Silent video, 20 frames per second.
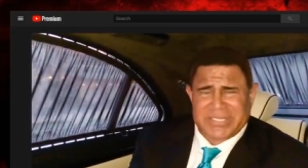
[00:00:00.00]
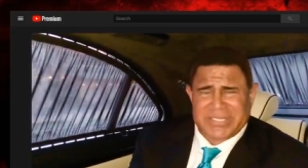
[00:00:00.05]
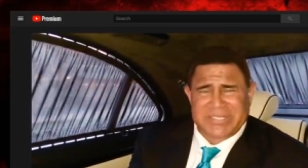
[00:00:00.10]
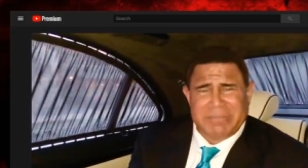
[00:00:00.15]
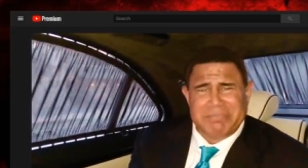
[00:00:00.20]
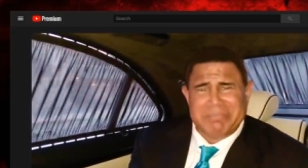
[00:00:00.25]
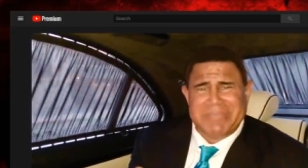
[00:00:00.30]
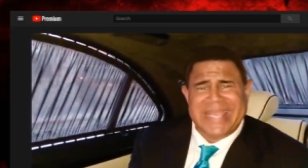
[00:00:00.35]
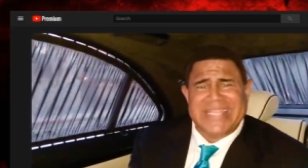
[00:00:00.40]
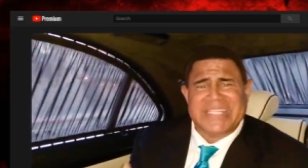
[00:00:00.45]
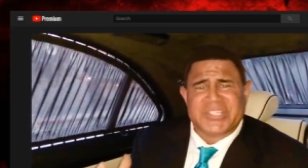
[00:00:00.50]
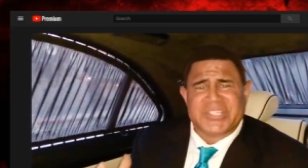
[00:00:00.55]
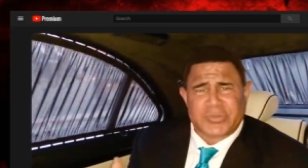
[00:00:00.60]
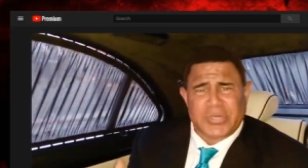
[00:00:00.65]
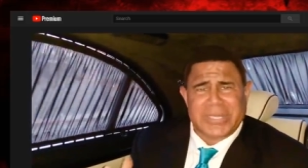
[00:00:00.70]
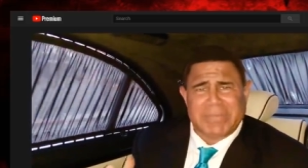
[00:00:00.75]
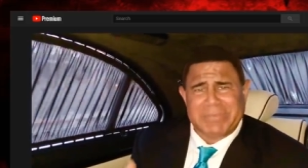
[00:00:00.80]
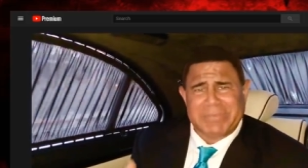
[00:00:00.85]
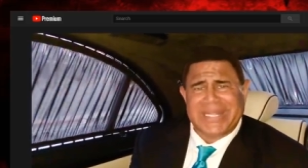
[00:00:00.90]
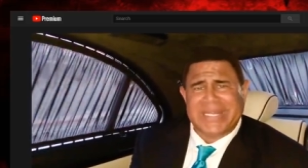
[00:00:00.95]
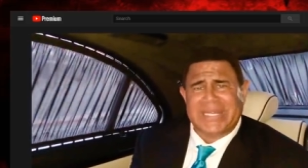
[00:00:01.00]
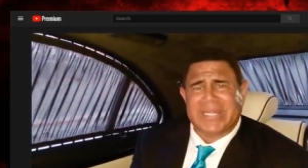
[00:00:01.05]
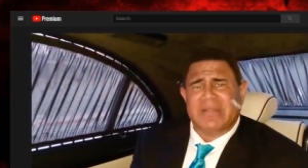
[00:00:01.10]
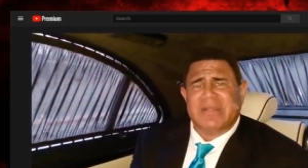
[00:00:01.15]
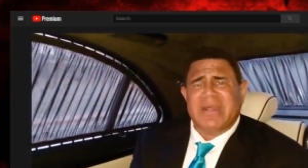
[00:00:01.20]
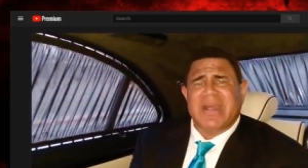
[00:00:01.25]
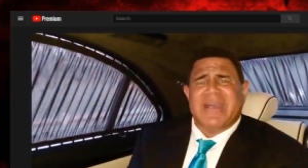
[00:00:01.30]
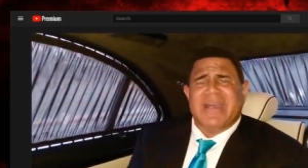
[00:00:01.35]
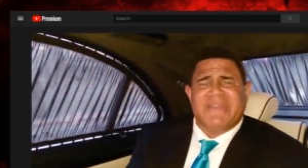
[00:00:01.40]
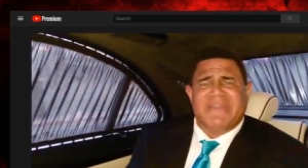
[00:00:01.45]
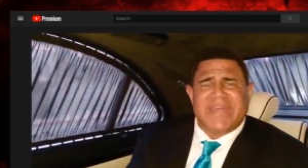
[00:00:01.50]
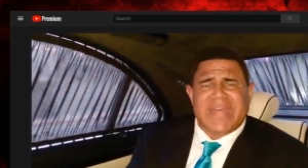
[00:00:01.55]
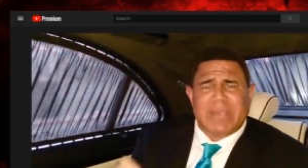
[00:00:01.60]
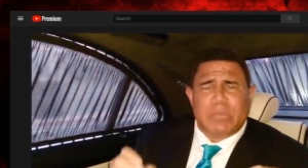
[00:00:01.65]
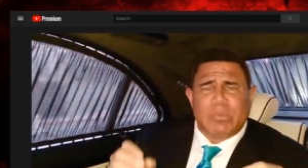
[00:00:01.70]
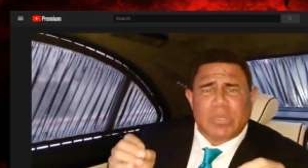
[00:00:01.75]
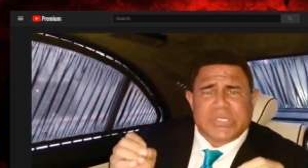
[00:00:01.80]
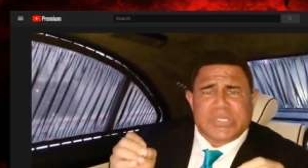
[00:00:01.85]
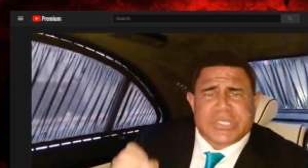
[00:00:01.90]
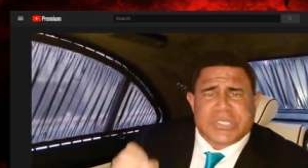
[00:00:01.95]
CBS, the mainstream media.
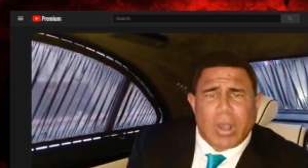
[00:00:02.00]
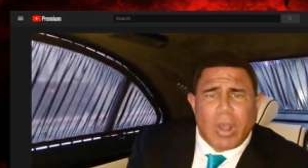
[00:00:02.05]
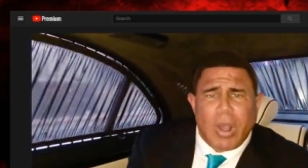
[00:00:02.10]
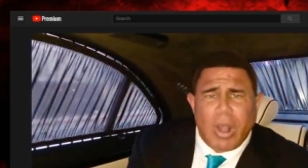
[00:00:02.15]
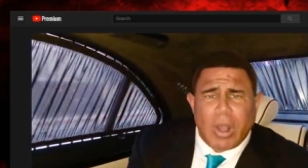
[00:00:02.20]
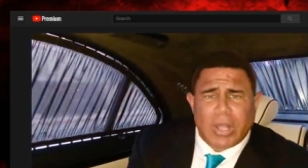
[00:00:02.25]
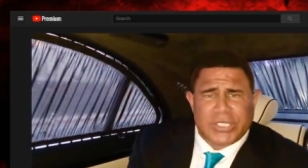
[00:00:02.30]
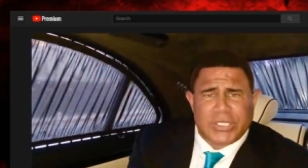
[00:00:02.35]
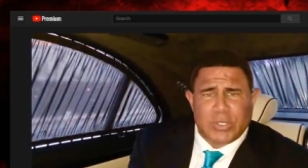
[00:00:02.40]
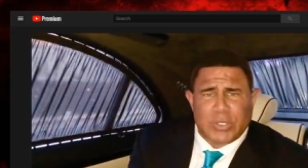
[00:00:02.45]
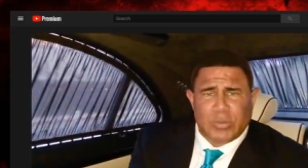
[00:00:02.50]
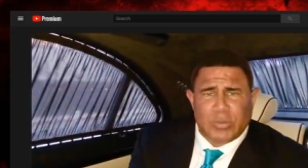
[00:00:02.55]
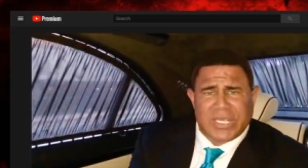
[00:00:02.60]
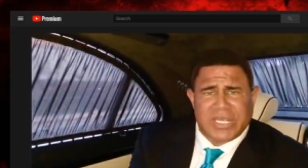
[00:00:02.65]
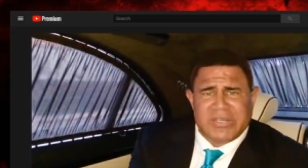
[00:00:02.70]
They will talk you